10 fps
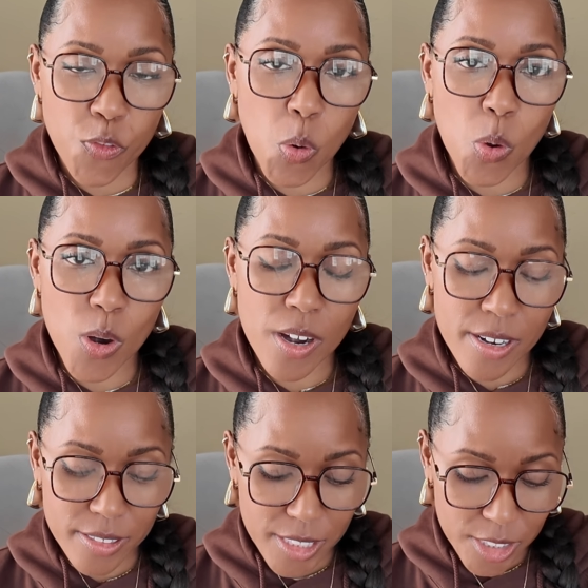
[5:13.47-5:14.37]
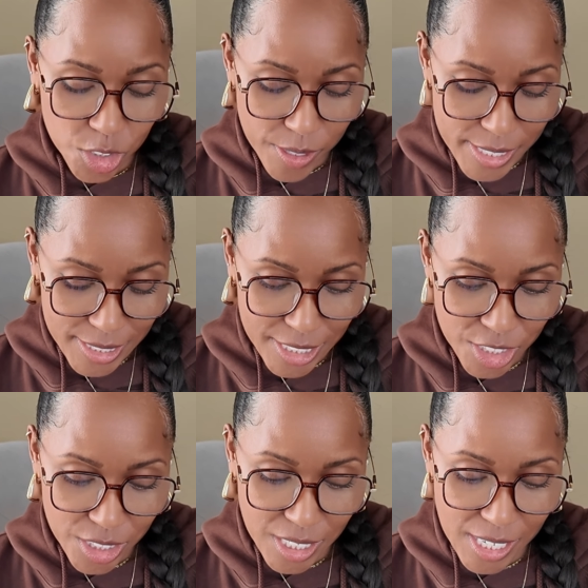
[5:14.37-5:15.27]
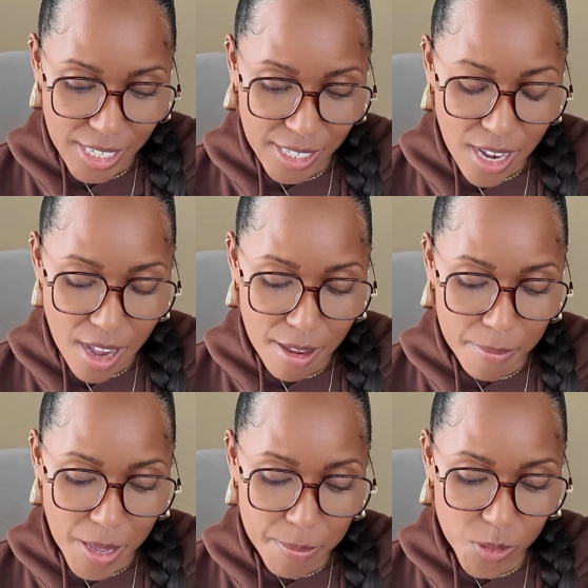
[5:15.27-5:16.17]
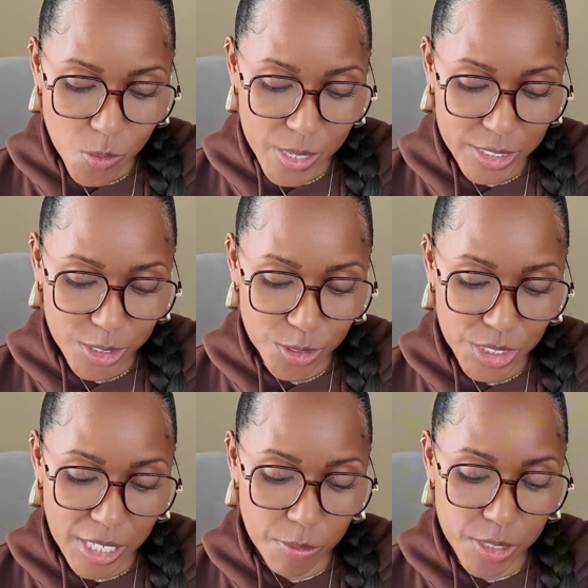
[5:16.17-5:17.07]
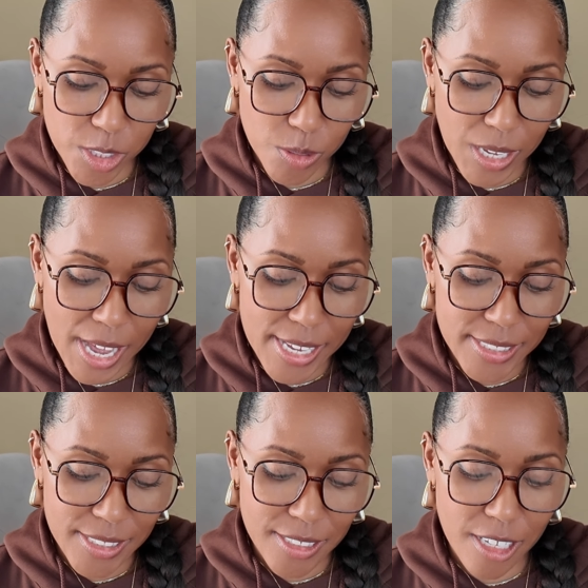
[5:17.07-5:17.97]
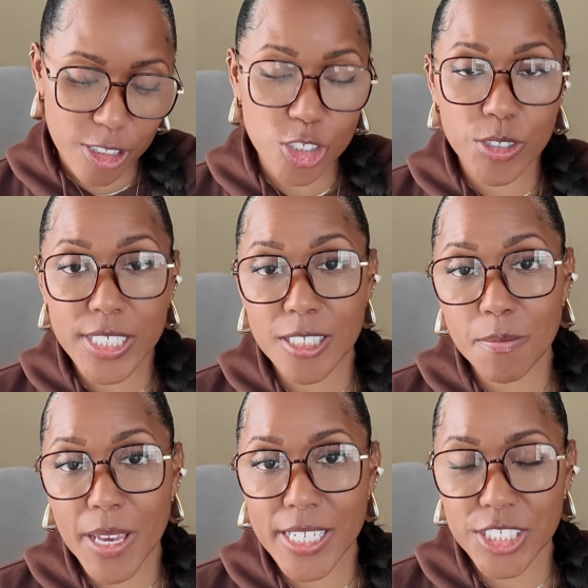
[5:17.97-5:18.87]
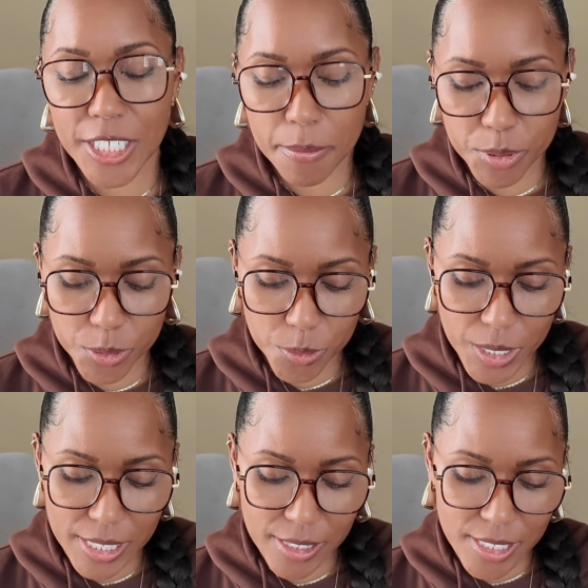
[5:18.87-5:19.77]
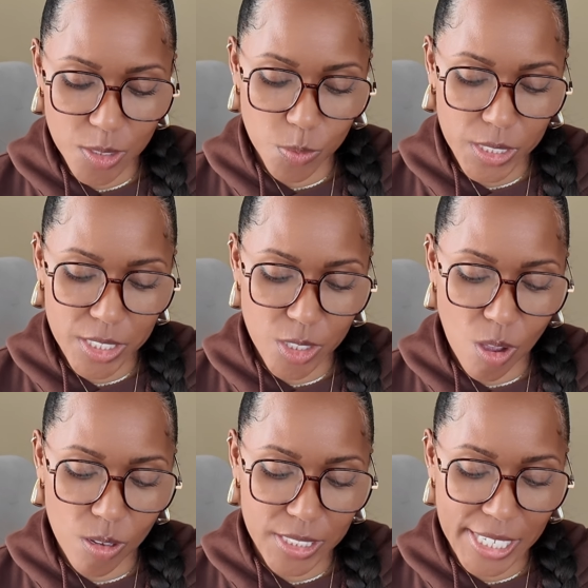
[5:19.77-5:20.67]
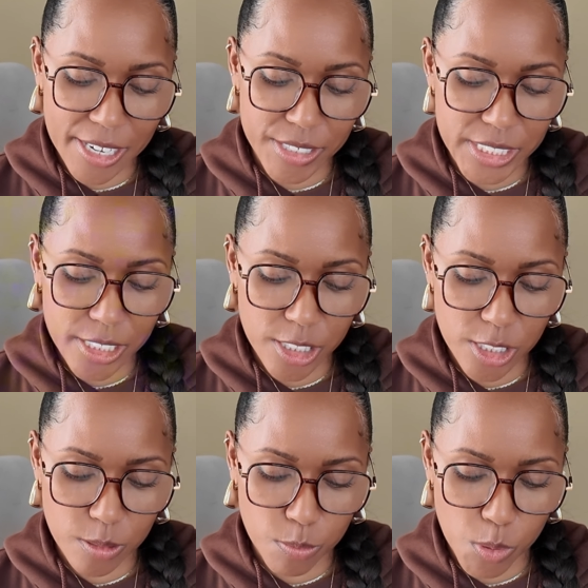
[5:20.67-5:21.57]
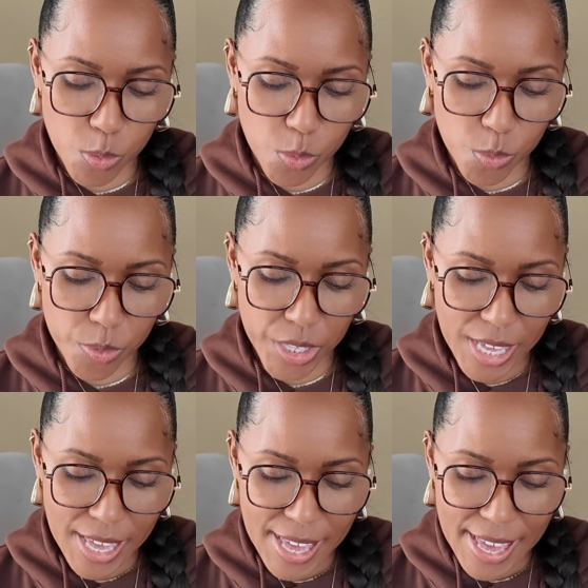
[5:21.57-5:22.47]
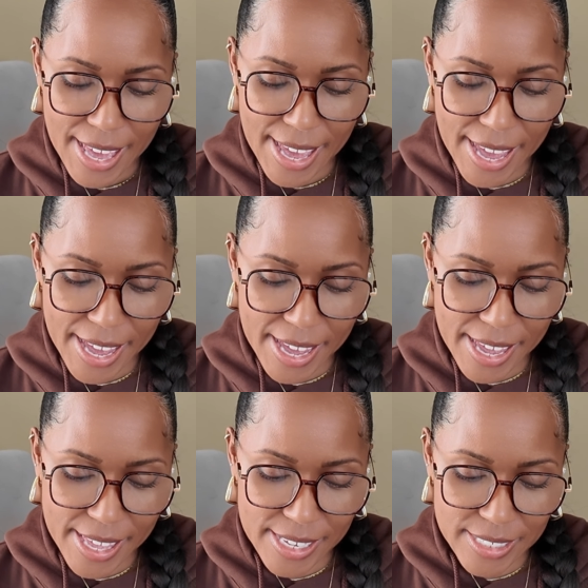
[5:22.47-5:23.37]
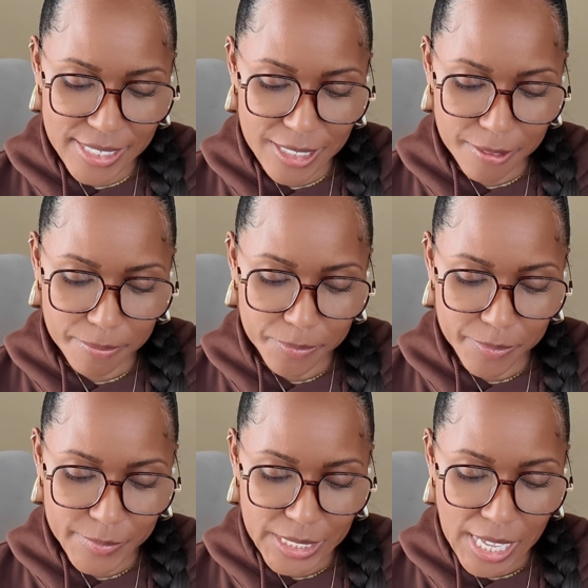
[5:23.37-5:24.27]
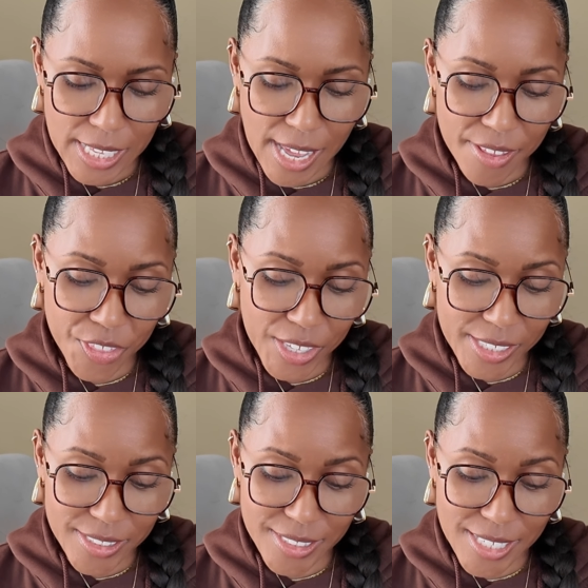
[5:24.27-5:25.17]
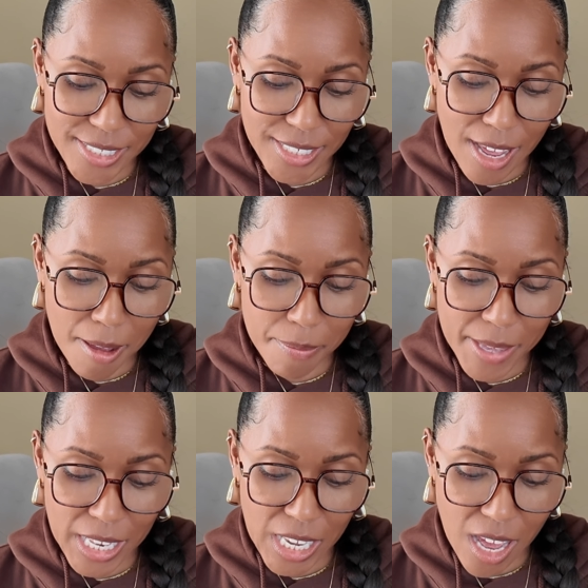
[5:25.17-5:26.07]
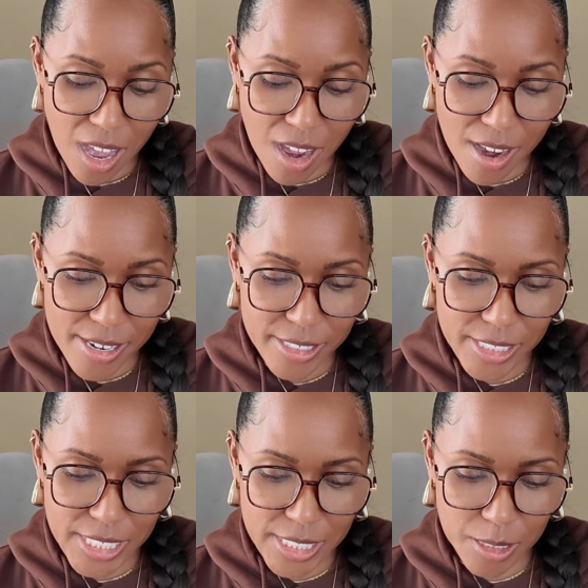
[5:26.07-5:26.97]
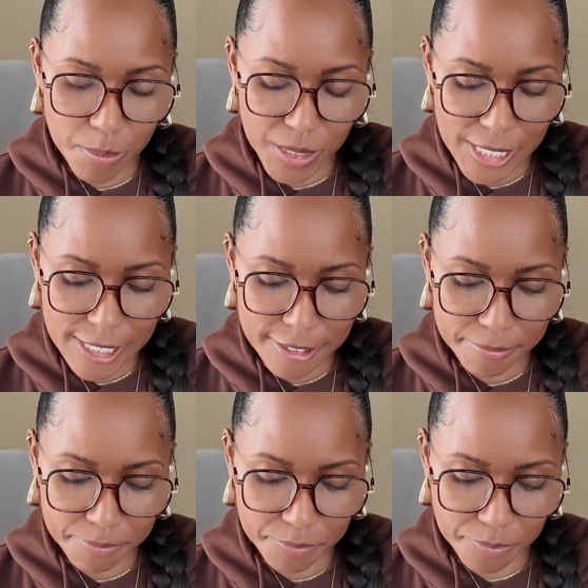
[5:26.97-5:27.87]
for this transitioning, I'm going to share with you guys another Tresemme shampoo, and this one is called Keratin Smooth, and I think it says La Mellar Discipline,